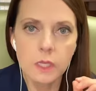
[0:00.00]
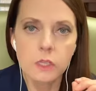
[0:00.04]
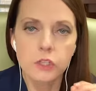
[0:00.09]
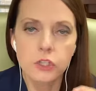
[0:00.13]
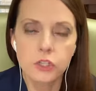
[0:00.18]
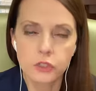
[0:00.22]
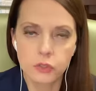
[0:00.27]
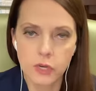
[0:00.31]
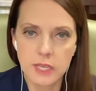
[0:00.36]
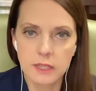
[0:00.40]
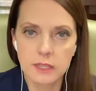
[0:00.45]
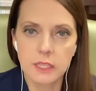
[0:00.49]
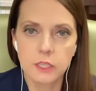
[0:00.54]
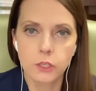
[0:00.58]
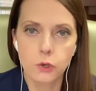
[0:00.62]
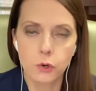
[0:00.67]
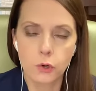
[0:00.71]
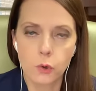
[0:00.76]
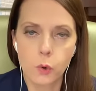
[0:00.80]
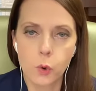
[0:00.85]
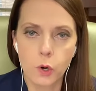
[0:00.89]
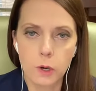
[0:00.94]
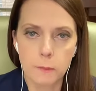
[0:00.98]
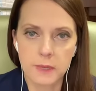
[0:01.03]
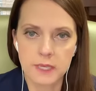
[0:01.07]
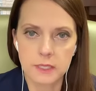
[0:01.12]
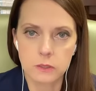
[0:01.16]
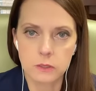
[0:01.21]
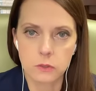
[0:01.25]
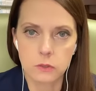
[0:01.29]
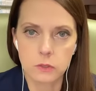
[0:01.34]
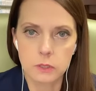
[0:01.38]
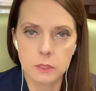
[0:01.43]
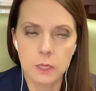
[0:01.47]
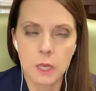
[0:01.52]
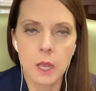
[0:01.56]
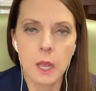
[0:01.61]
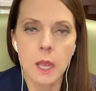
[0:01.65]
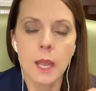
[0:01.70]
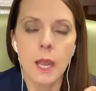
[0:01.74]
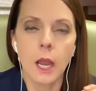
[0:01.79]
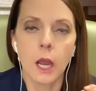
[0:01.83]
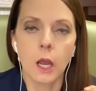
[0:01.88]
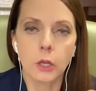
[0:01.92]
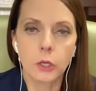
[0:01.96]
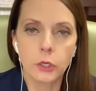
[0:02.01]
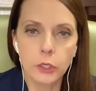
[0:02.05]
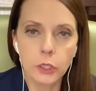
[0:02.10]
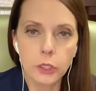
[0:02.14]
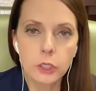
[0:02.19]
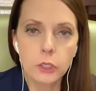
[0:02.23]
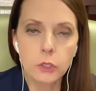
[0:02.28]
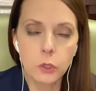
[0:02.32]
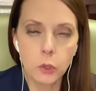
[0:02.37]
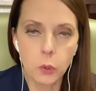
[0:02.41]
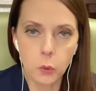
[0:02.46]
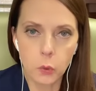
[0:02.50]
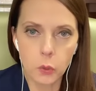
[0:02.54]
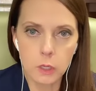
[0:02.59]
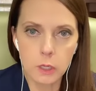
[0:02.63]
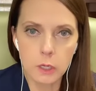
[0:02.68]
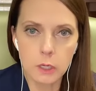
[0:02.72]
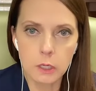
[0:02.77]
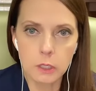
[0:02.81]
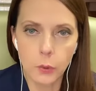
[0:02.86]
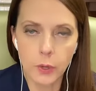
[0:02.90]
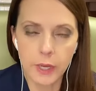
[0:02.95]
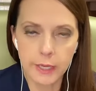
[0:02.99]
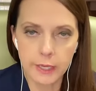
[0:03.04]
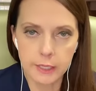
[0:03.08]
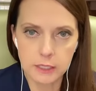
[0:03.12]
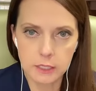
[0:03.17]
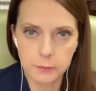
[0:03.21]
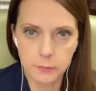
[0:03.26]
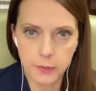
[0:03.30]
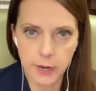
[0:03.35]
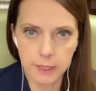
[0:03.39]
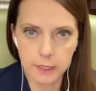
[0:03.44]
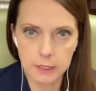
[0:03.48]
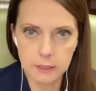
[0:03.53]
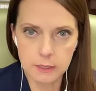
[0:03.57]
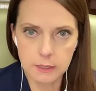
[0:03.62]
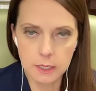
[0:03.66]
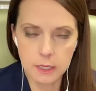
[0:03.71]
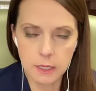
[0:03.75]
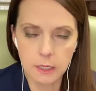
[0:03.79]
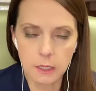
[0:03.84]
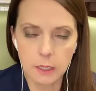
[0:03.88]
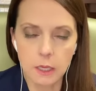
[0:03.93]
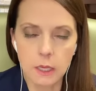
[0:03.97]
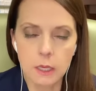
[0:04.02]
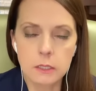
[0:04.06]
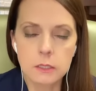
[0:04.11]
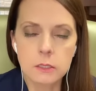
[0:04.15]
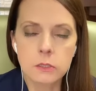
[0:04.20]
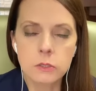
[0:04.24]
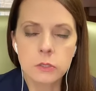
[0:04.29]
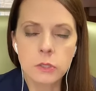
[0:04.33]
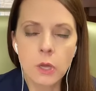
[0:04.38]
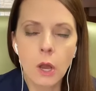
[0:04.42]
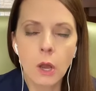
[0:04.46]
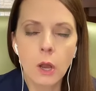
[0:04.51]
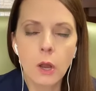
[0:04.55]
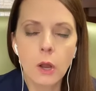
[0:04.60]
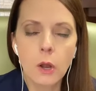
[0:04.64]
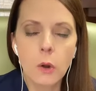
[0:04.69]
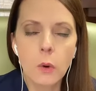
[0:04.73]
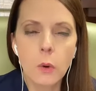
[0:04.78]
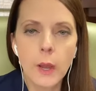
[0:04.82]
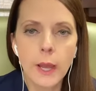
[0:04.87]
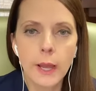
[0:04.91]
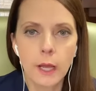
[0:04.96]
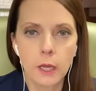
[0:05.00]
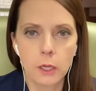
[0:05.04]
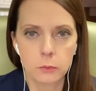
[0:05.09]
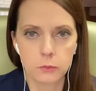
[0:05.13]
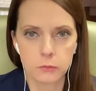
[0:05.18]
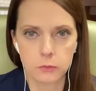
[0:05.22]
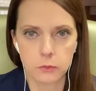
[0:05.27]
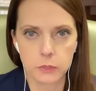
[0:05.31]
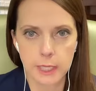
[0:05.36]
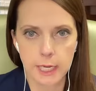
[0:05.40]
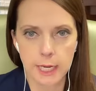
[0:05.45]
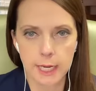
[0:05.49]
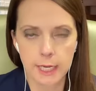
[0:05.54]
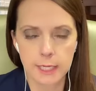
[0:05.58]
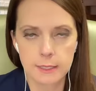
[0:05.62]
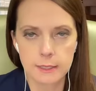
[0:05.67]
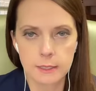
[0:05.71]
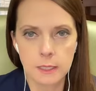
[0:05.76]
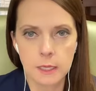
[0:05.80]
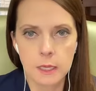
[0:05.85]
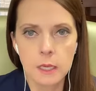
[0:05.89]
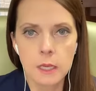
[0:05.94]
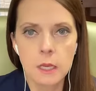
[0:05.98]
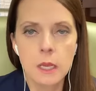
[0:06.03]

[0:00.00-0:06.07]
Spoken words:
strengthen your core muscles. A good core going into pregnancy is so helpful, guys.